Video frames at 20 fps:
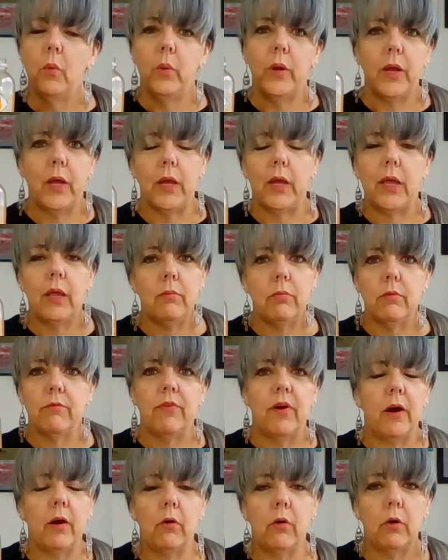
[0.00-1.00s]
we got to keep the
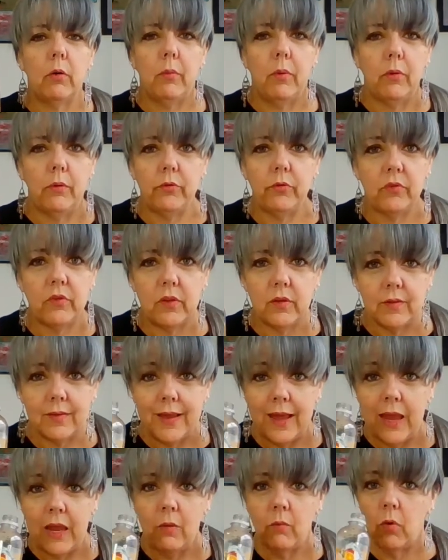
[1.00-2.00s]
variables the
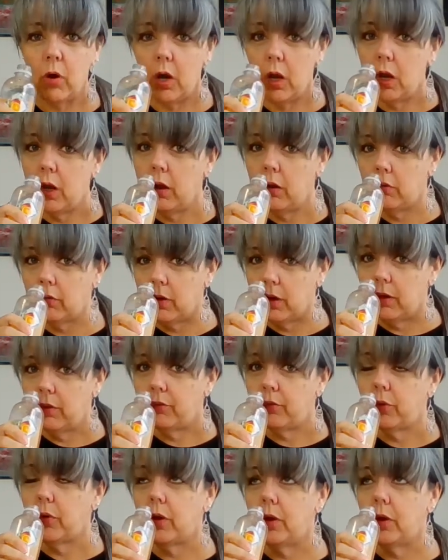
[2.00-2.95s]
same, right? Right?